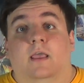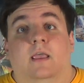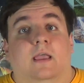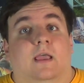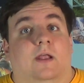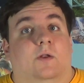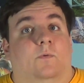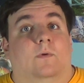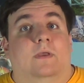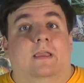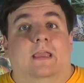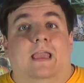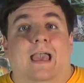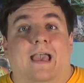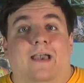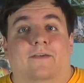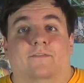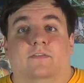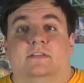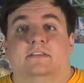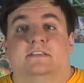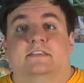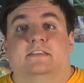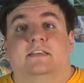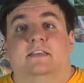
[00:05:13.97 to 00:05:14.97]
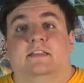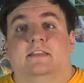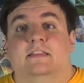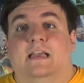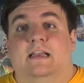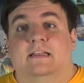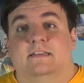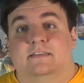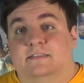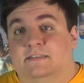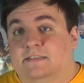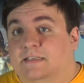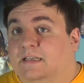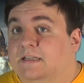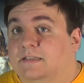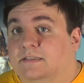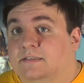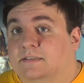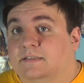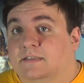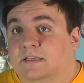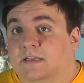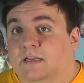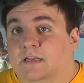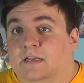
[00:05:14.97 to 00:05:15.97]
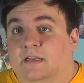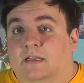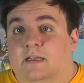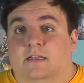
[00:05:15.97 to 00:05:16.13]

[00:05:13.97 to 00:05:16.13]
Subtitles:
and we haven't seen that since